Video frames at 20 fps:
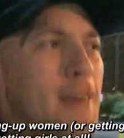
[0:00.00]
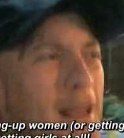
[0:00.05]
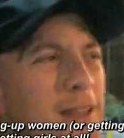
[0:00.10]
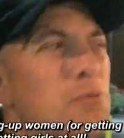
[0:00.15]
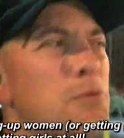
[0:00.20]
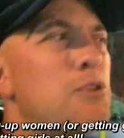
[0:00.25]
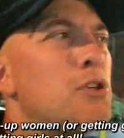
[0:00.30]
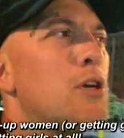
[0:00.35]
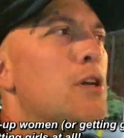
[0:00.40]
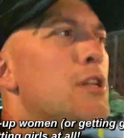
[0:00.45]

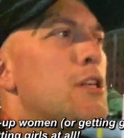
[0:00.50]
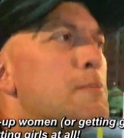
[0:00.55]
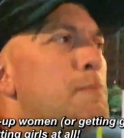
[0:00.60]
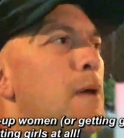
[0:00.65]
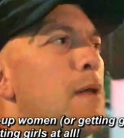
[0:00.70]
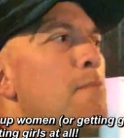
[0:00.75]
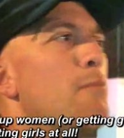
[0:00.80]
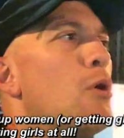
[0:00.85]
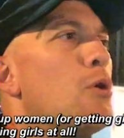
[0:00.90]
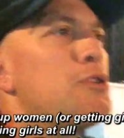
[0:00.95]
That's what you're gonna
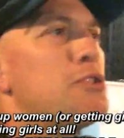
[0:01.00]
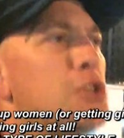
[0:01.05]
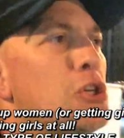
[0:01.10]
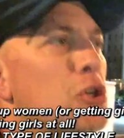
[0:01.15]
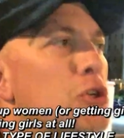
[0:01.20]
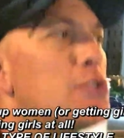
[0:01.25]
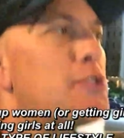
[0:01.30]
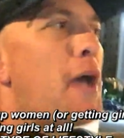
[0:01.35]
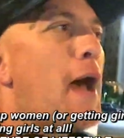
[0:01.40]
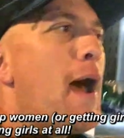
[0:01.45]
spend most
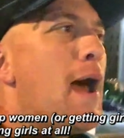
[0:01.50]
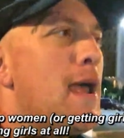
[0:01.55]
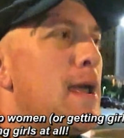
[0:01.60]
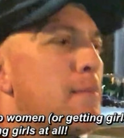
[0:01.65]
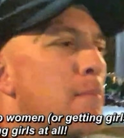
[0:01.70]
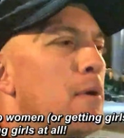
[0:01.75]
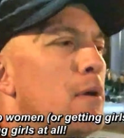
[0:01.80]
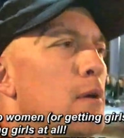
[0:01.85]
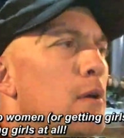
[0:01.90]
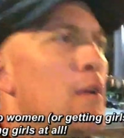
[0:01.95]
of your
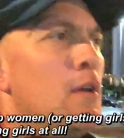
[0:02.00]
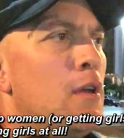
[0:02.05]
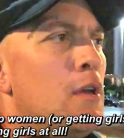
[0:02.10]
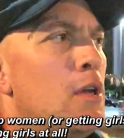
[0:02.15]
time